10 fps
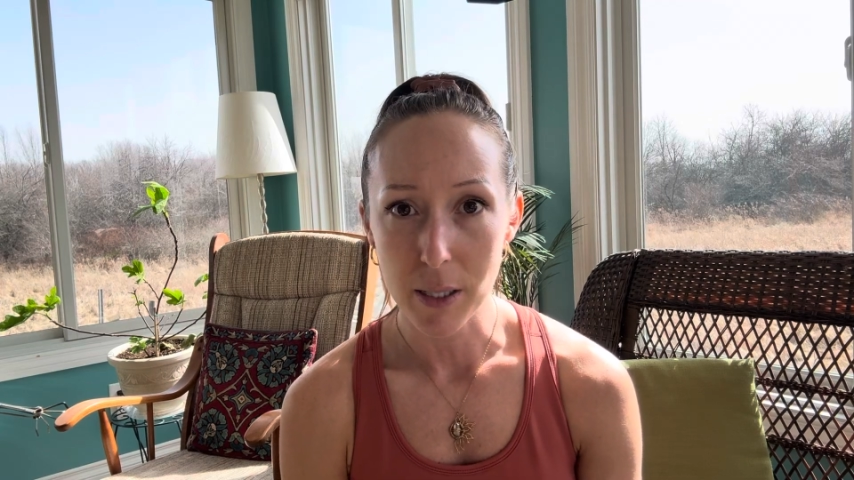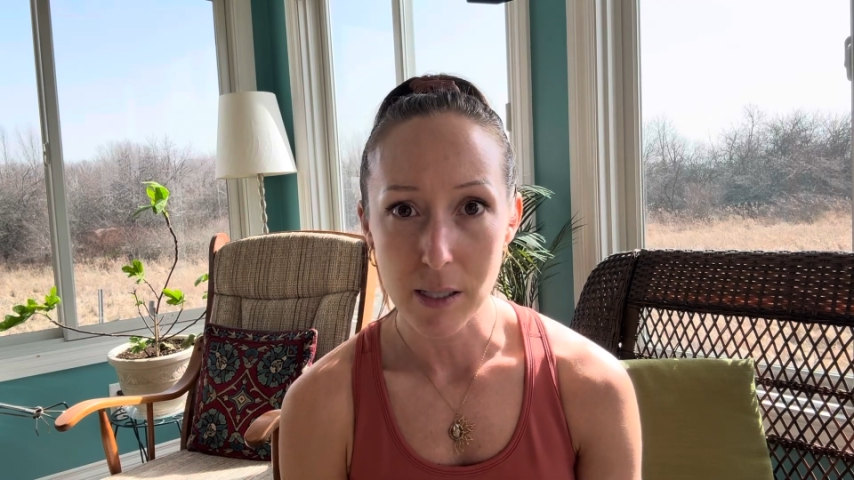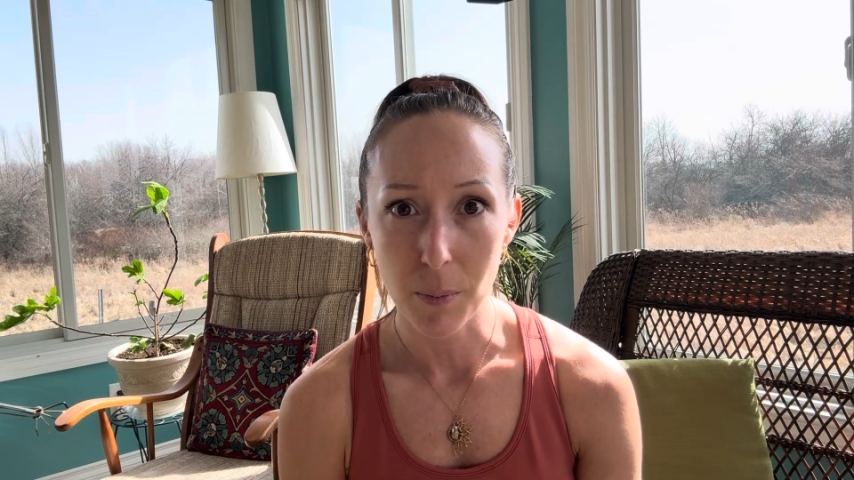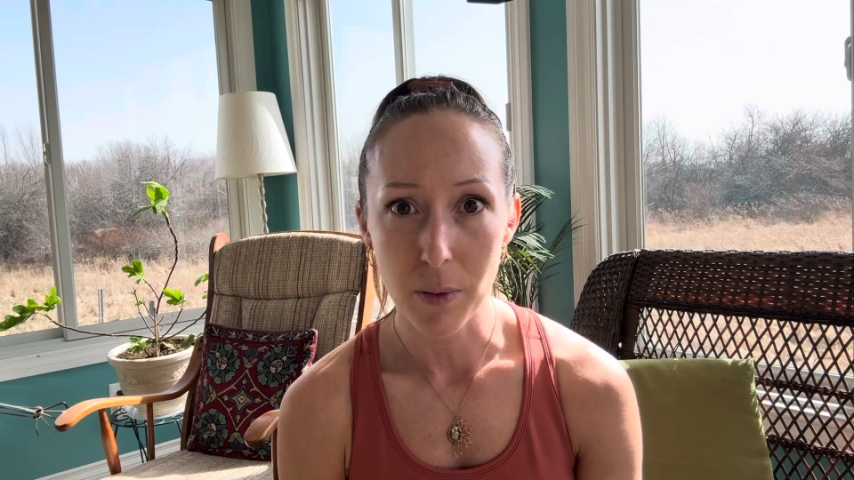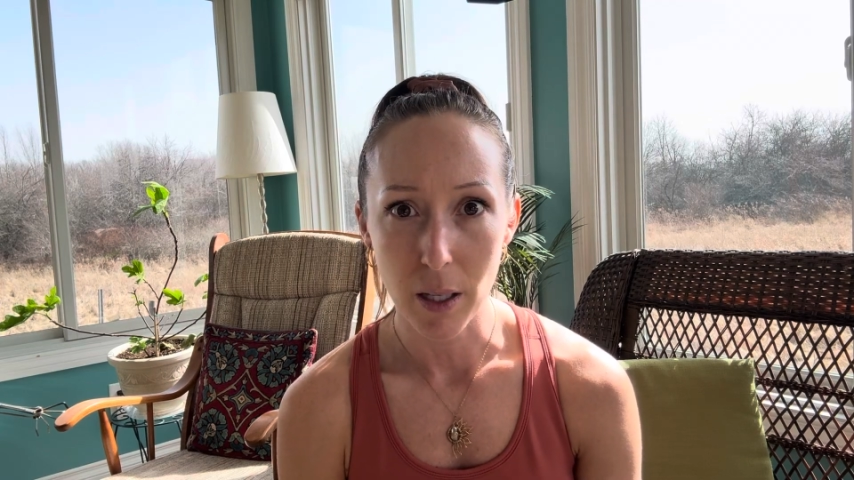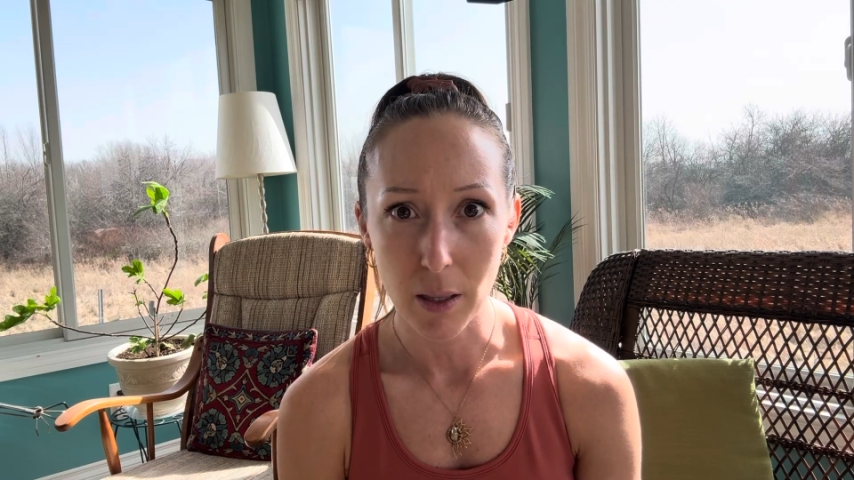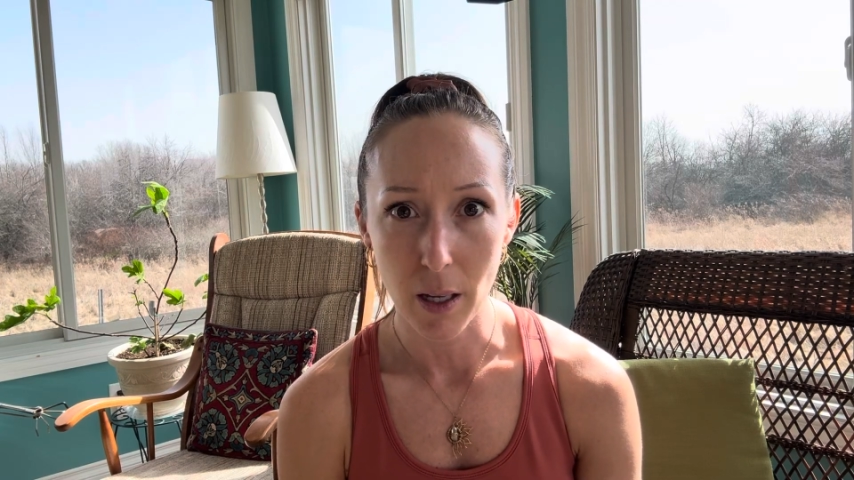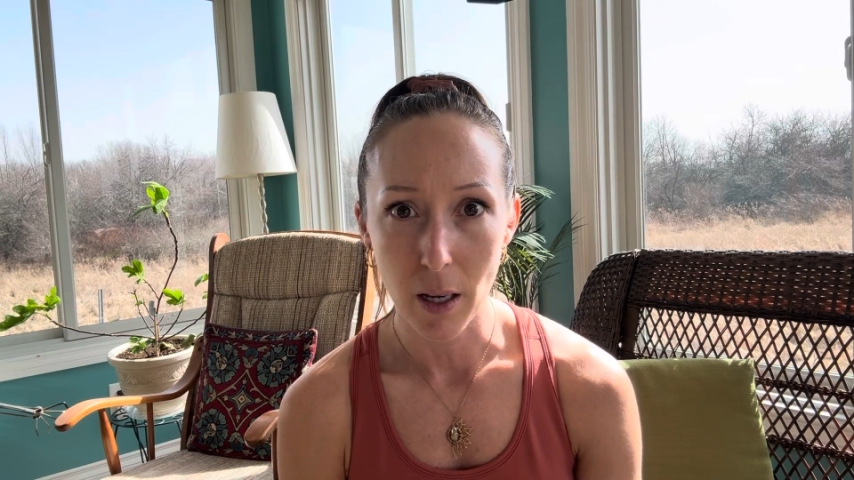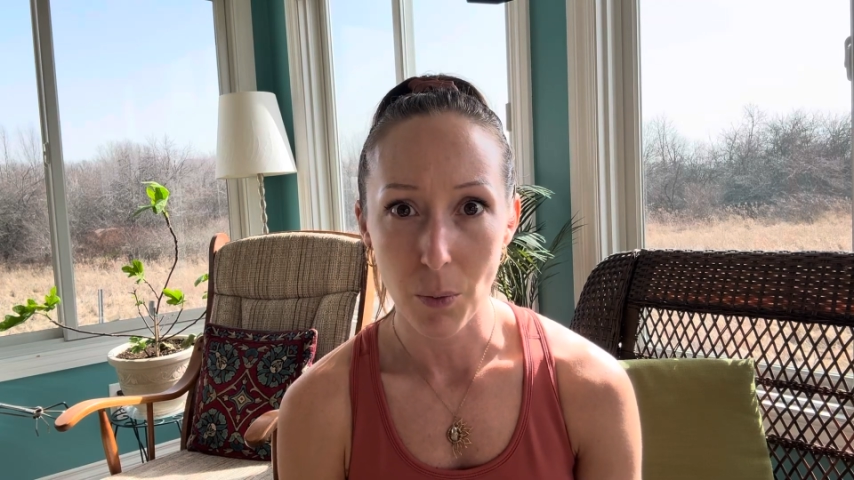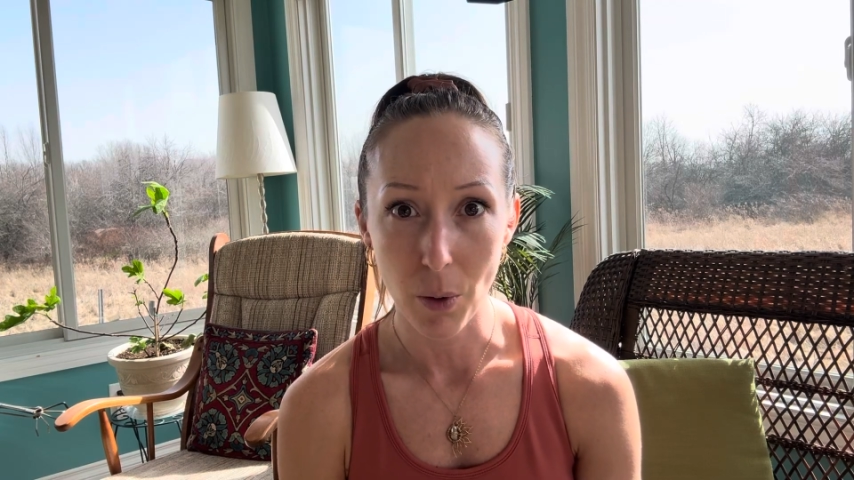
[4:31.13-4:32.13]
something
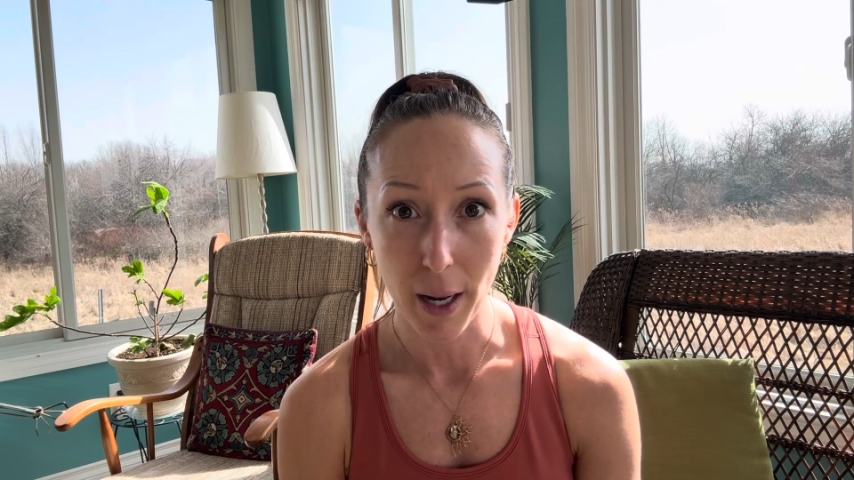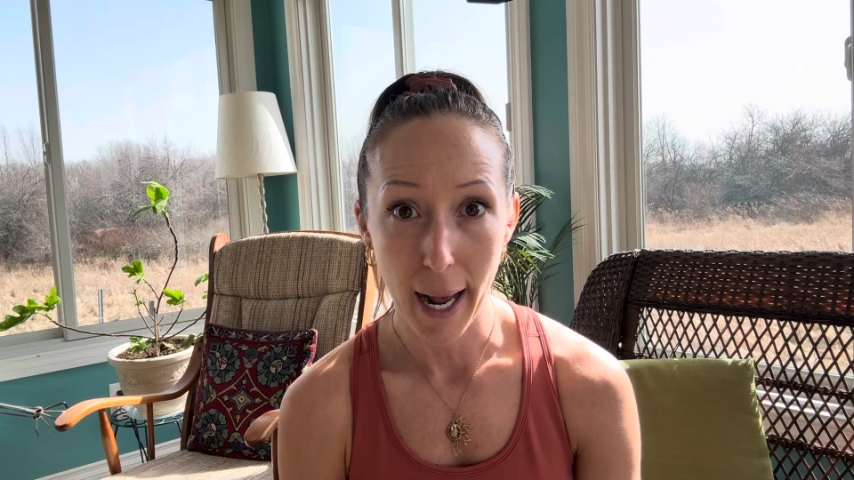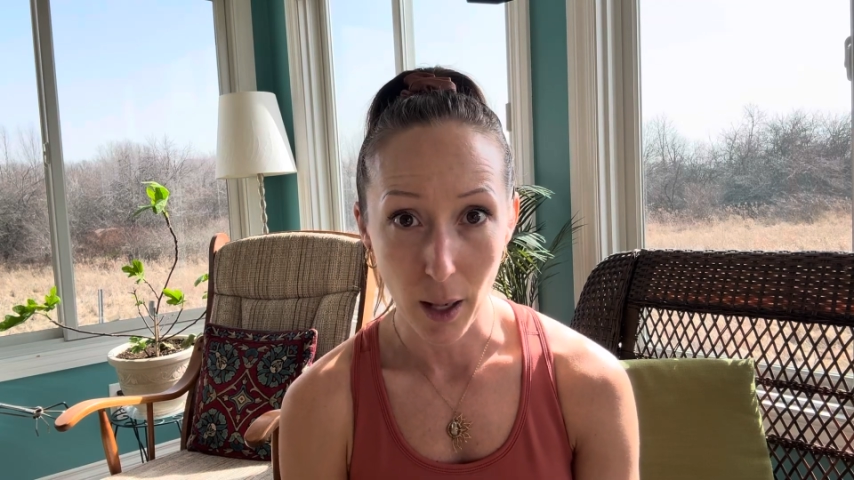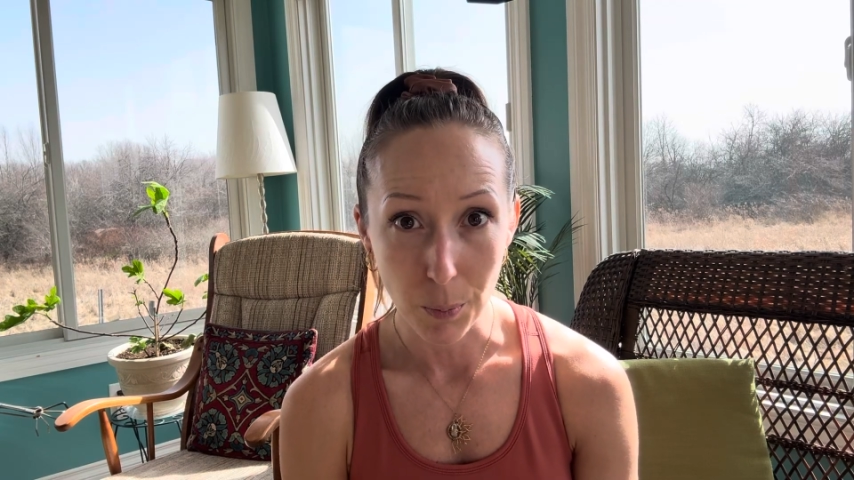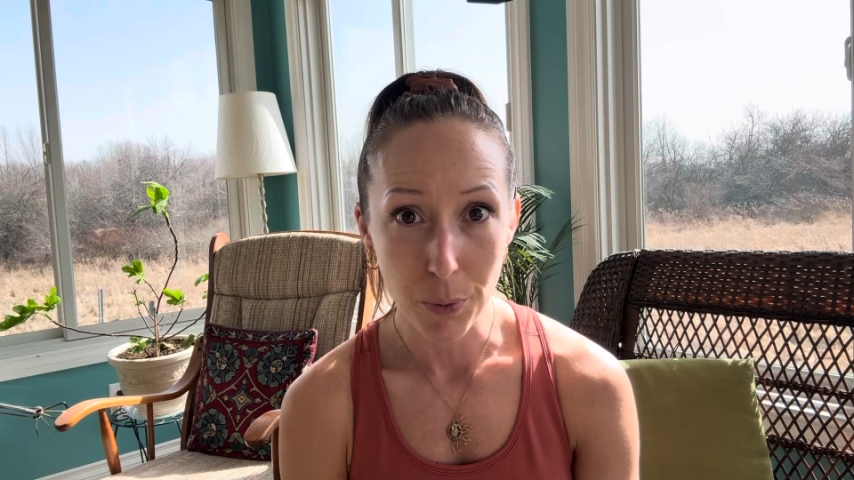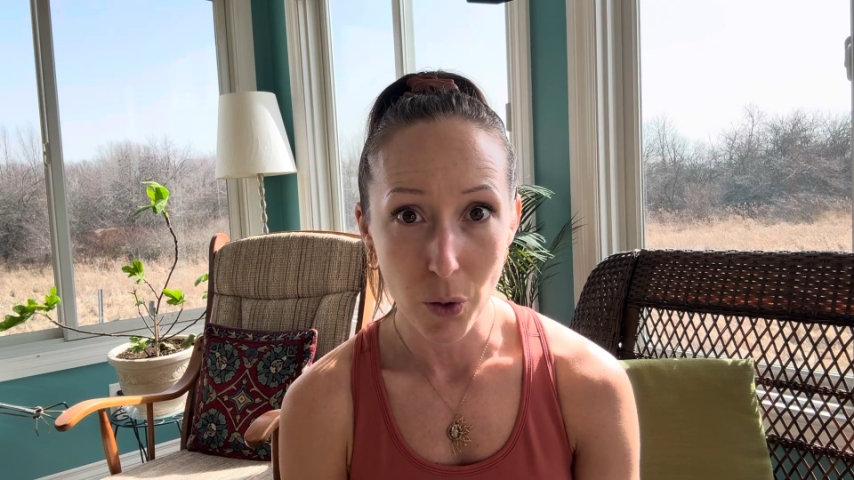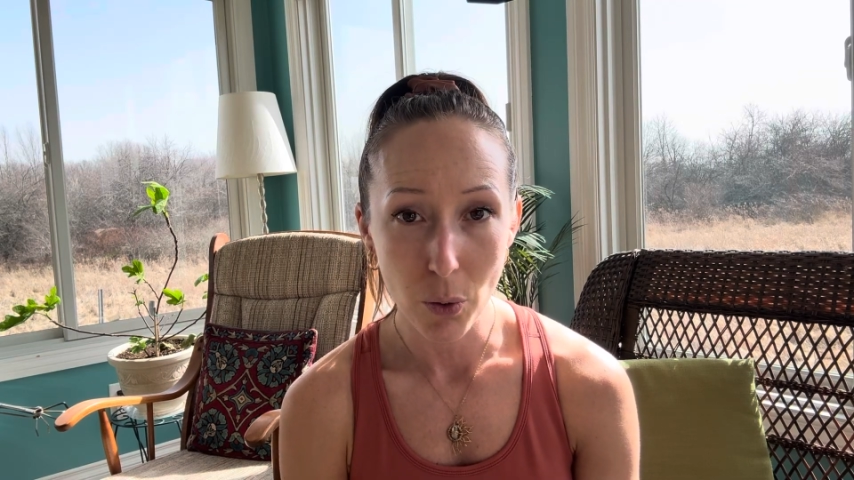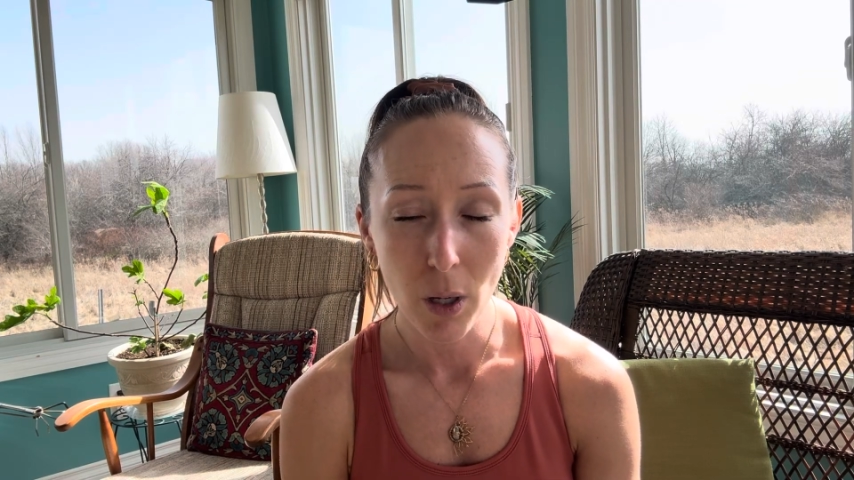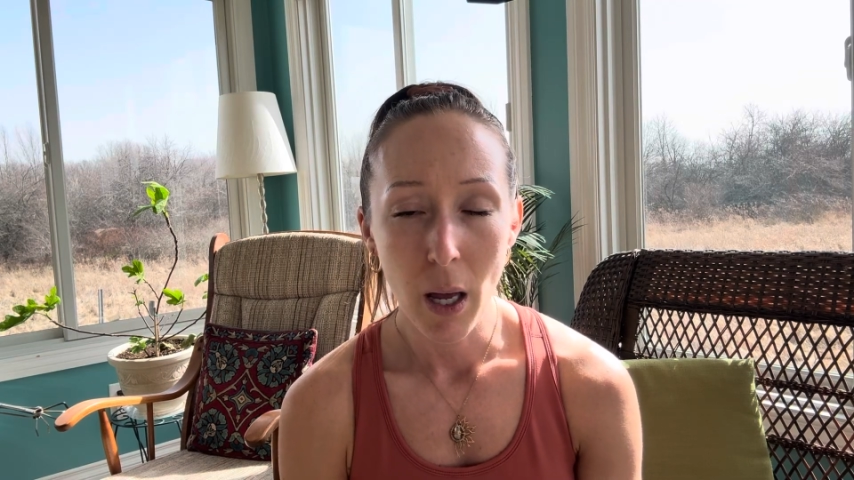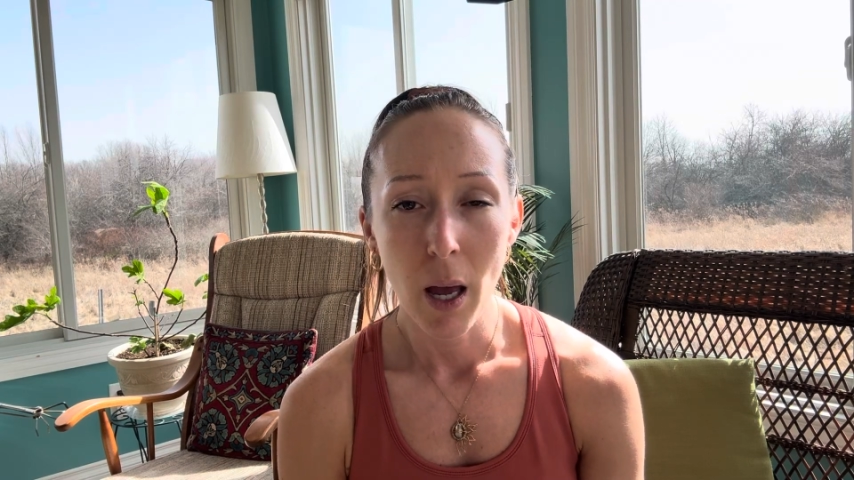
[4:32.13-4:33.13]
that would help you,